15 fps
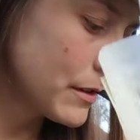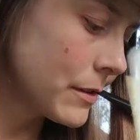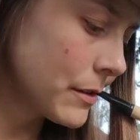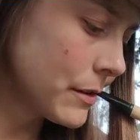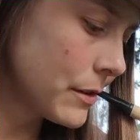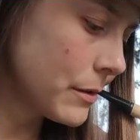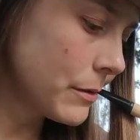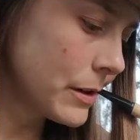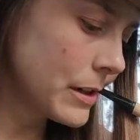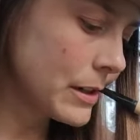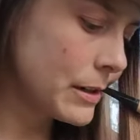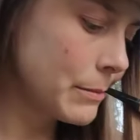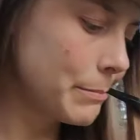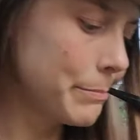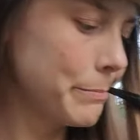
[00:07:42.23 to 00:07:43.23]
So,
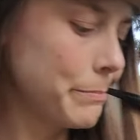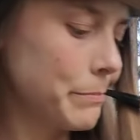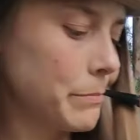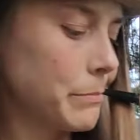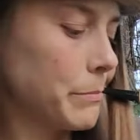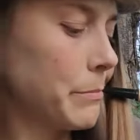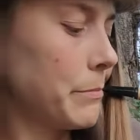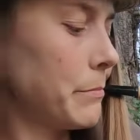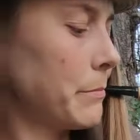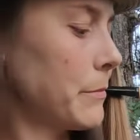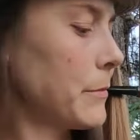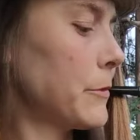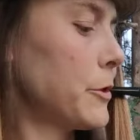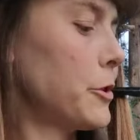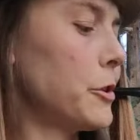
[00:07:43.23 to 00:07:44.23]
um,
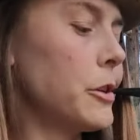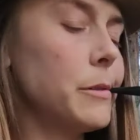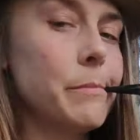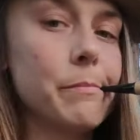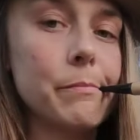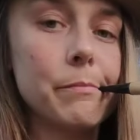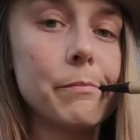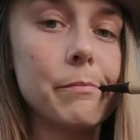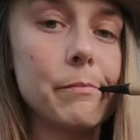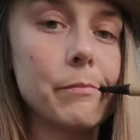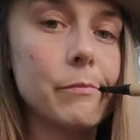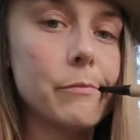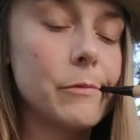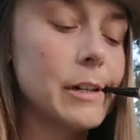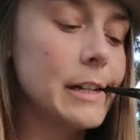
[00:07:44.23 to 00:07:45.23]
sure,
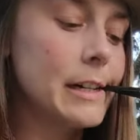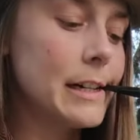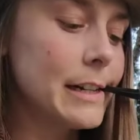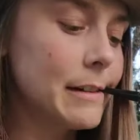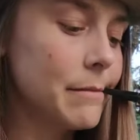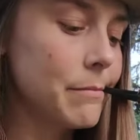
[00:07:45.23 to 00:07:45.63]
why not?